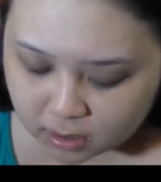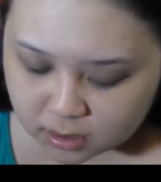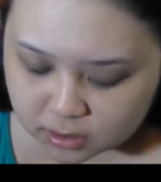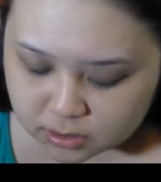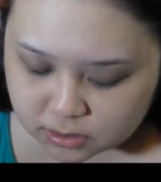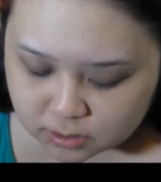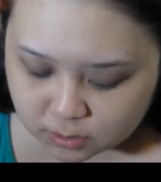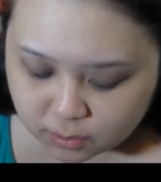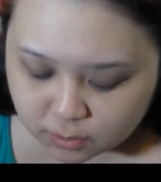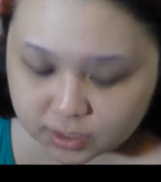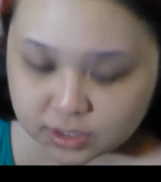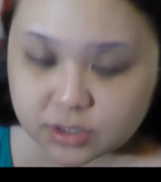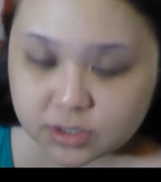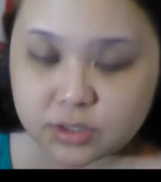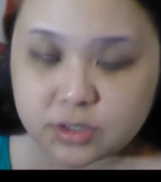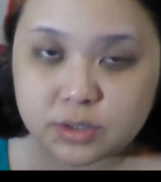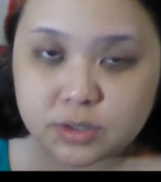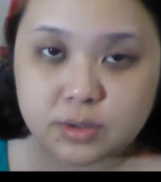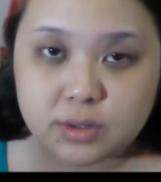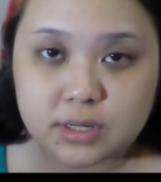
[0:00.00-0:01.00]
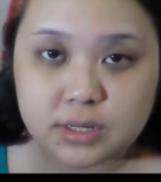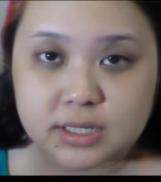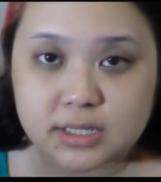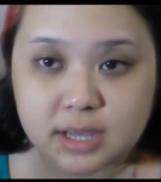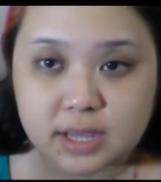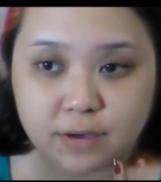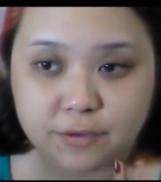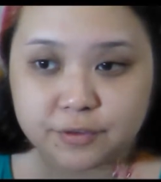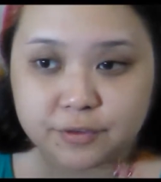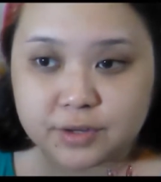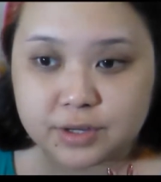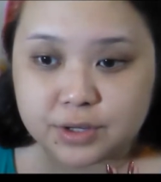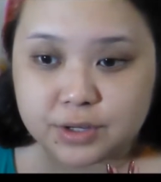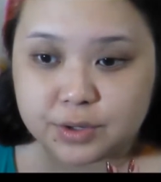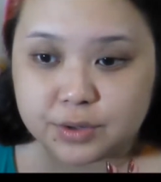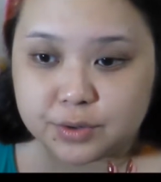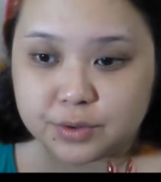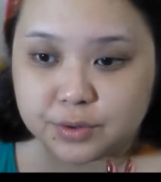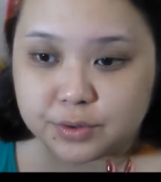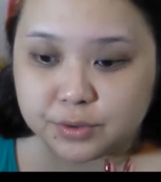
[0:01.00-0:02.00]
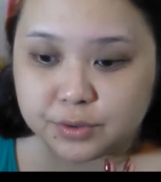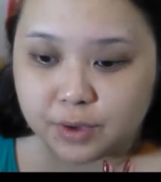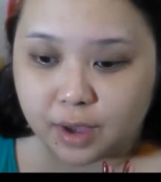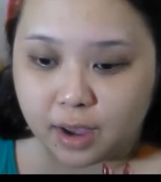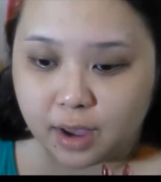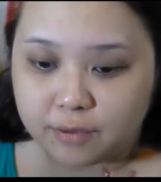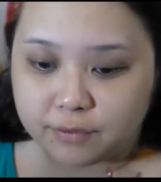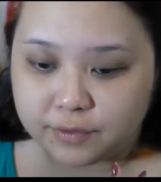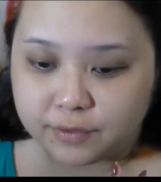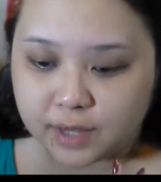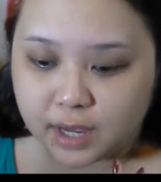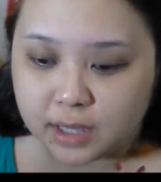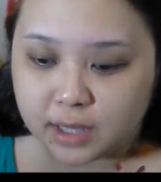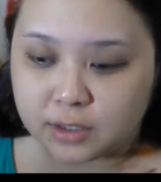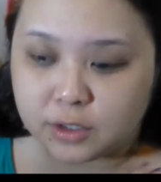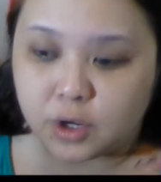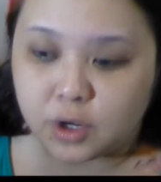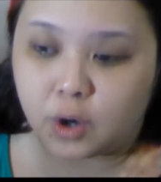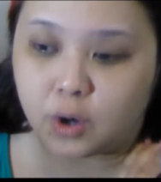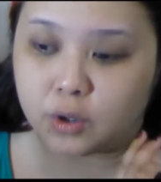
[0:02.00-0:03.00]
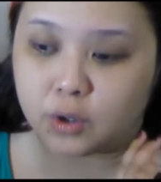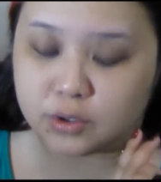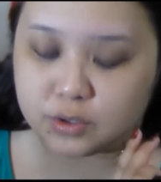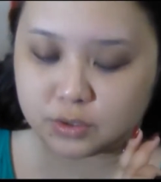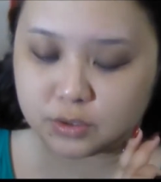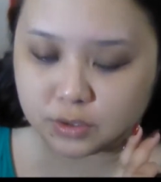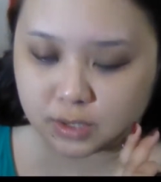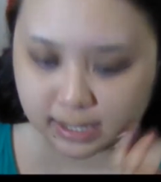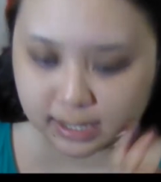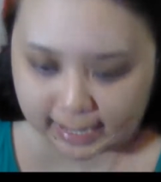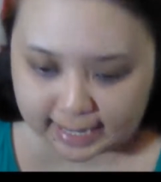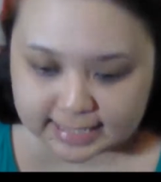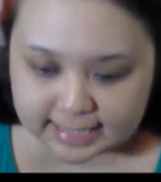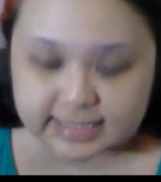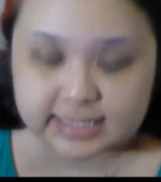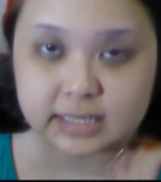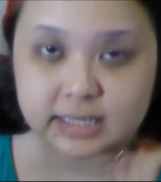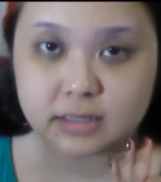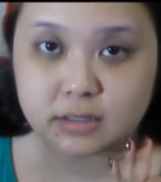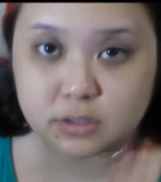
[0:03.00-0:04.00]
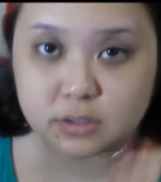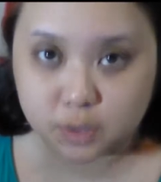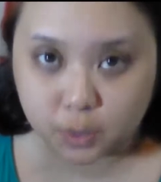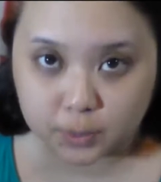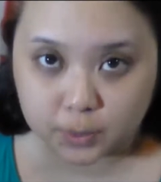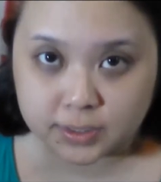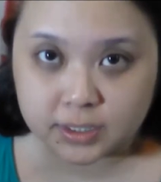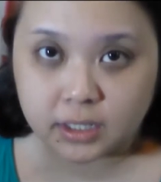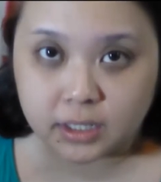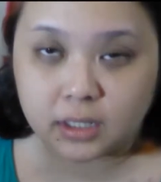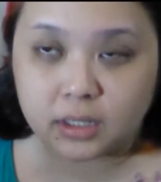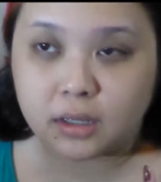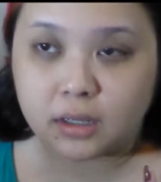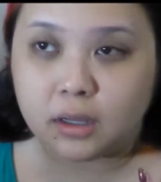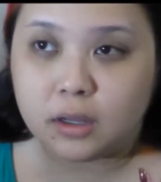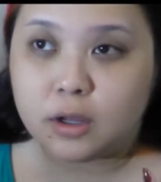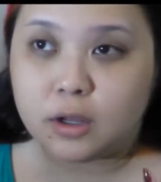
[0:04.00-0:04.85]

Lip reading: So what you do is, after you have done your cleansing, toning,